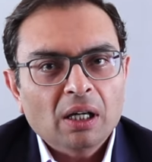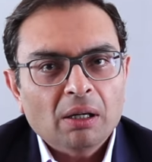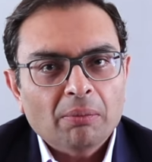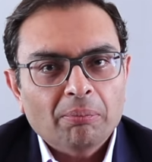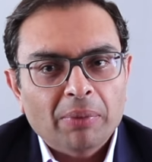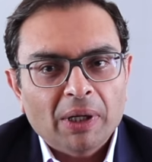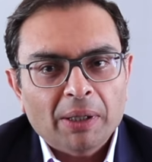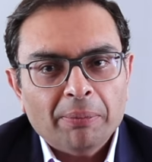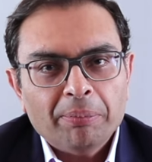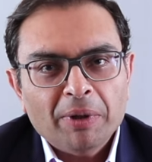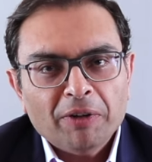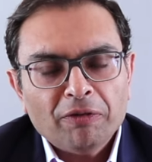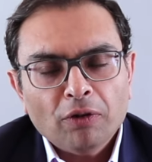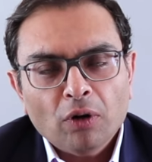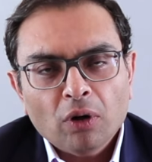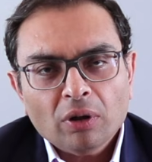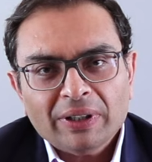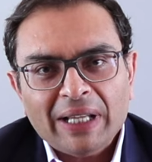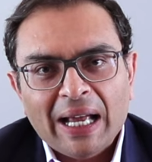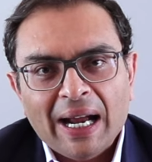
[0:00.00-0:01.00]
But
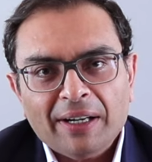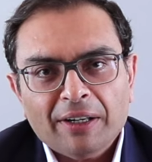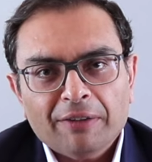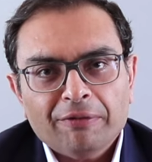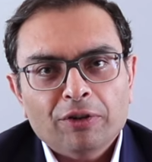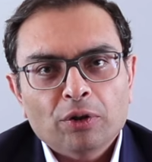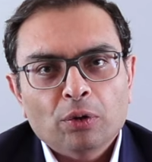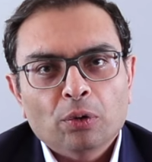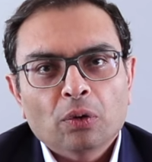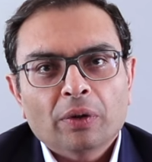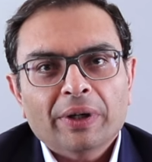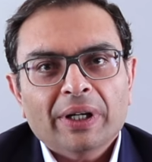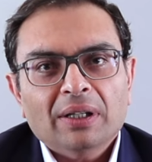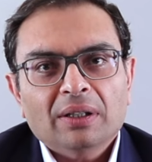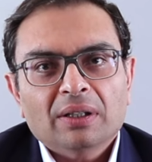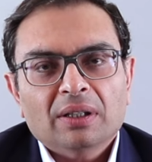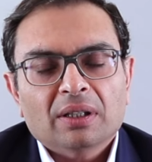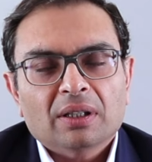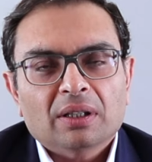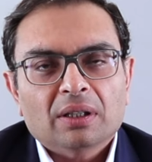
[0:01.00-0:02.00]
before that, if you look at
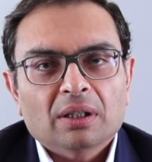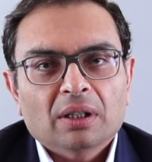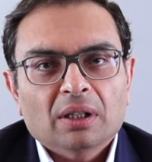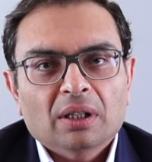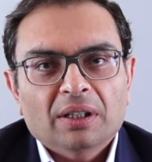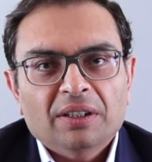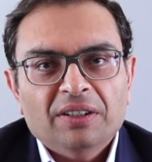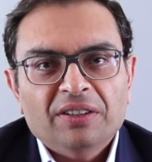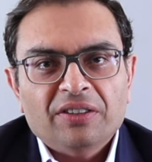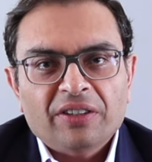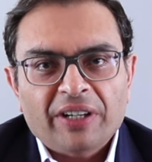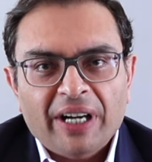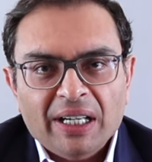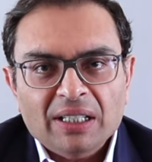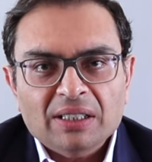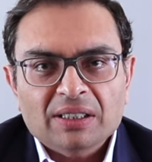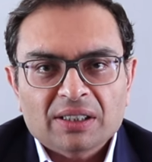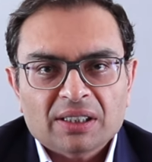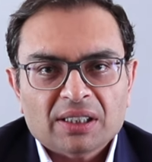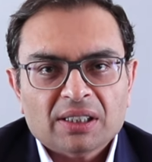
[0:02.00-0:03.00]
the
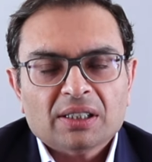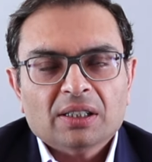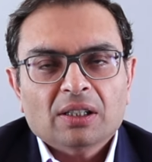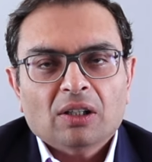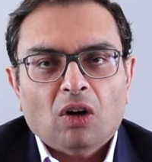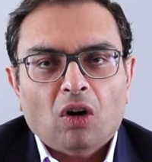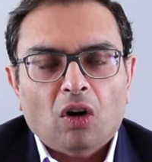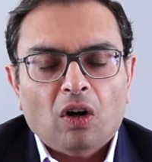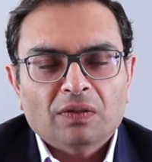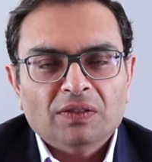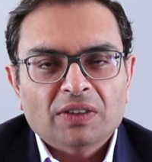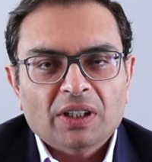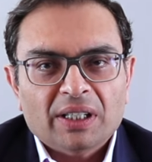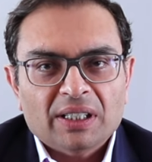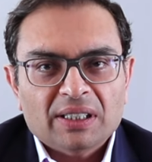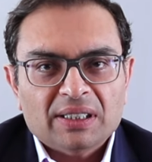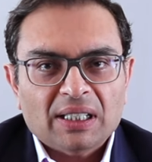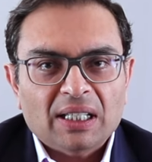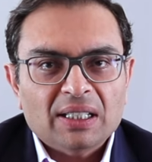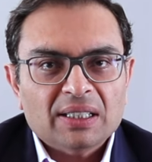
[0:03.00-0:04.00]
trends of the
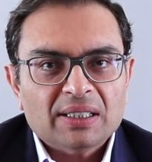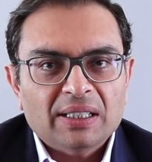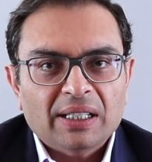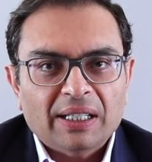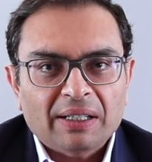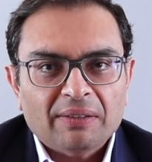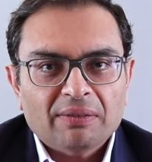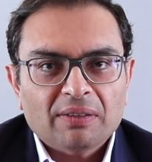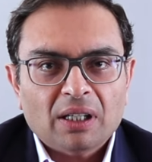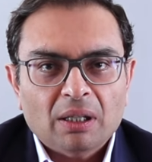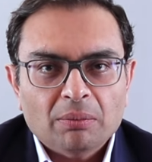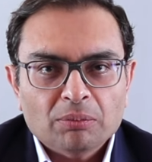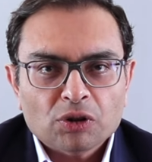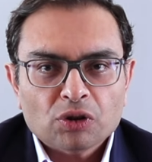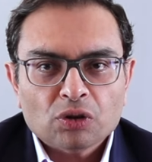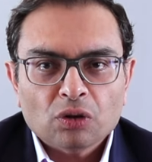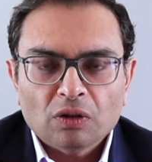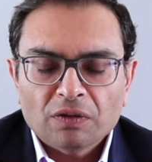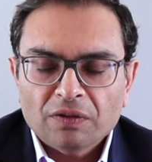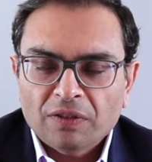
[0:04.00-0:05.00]
results that have come
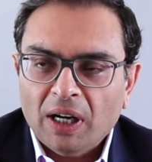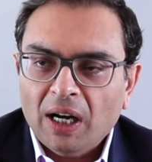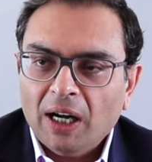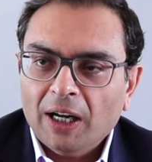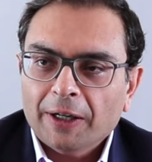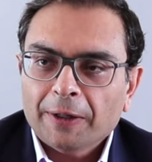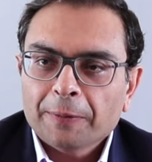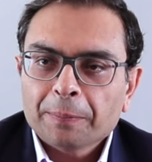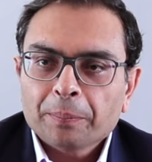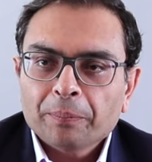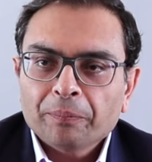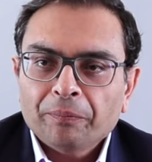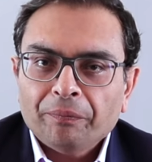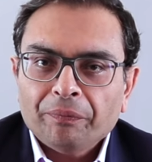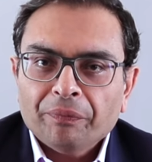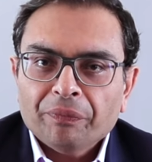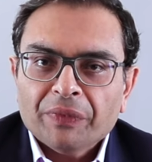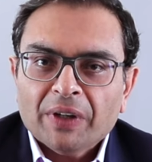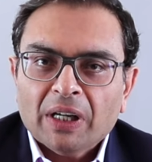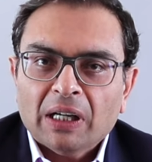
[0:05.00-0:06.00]
so far,
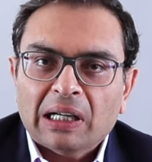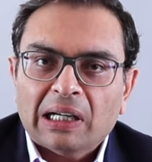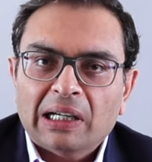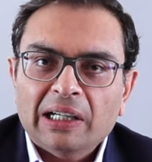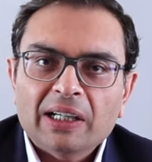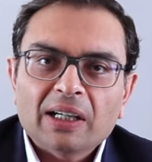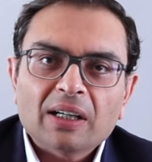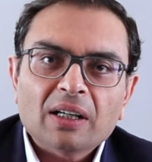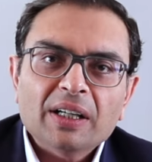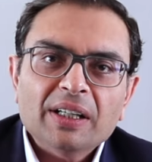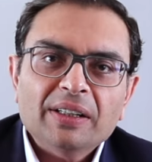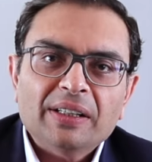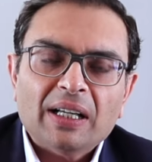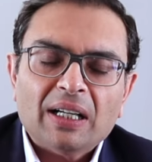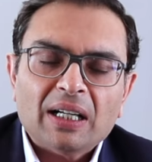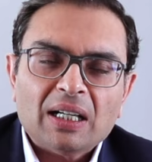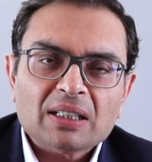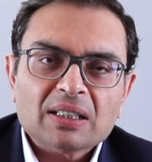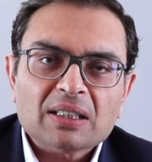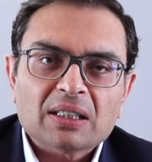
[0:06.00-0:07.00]
clearly there
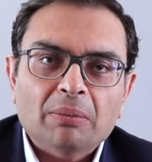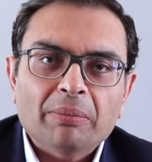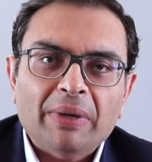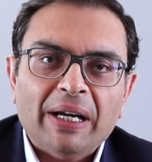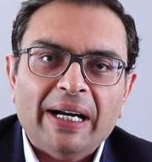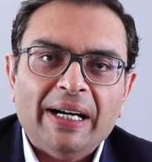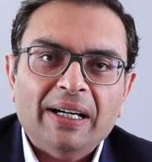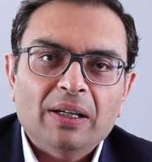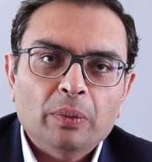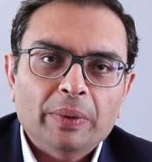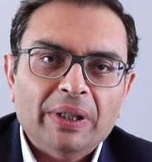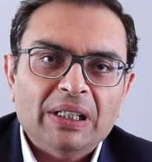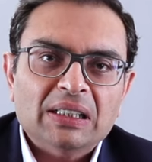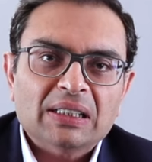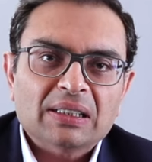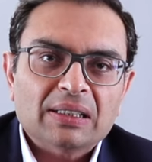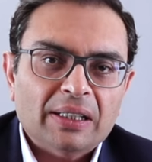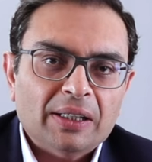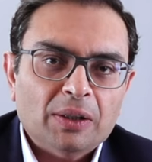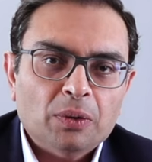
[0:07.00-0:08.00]
are some
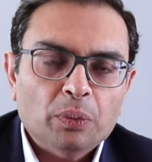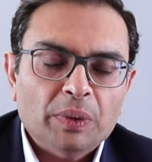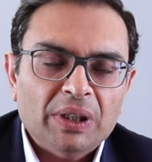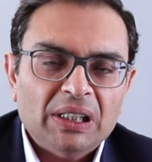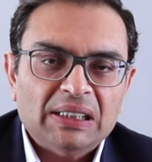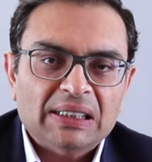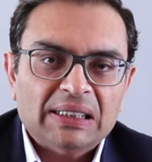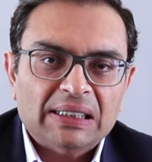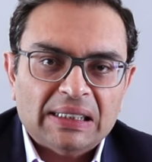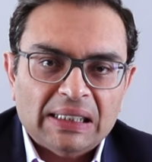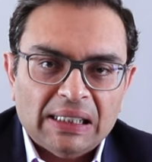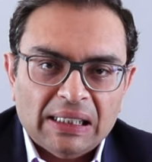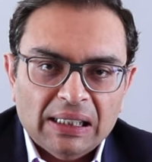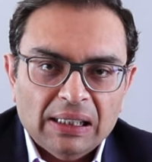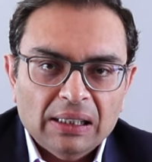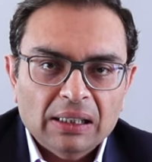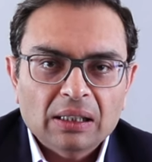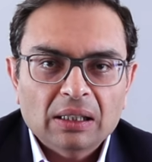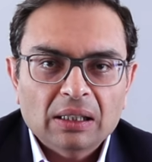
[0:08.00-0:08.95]
headwinds that we see.